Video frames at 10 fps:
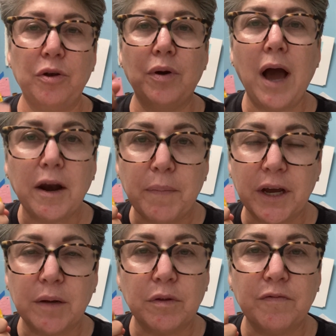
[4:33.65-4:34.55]
You got to
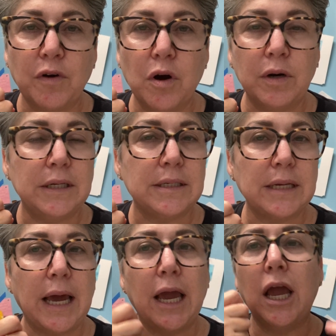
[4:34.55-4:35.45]
pick up the phone and
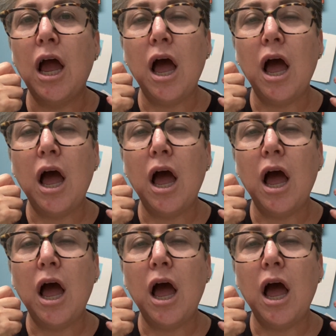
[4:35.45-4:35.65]
say,